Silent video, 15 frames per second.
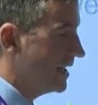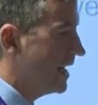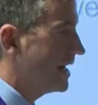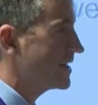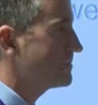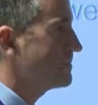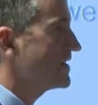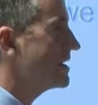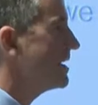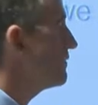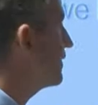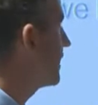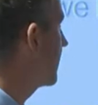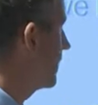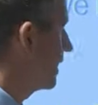uh,
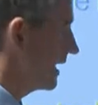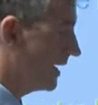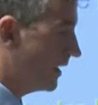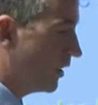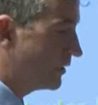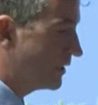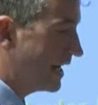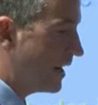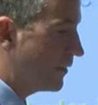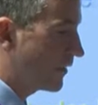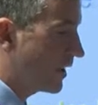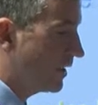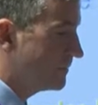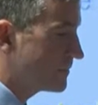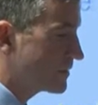specifically on the
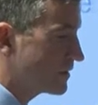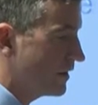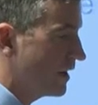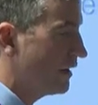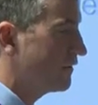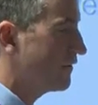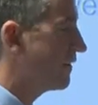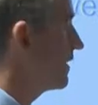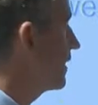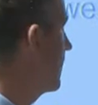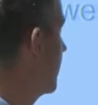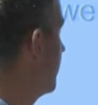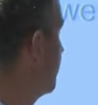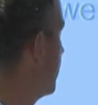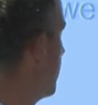outcomes of
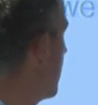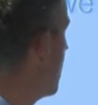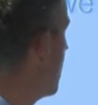um,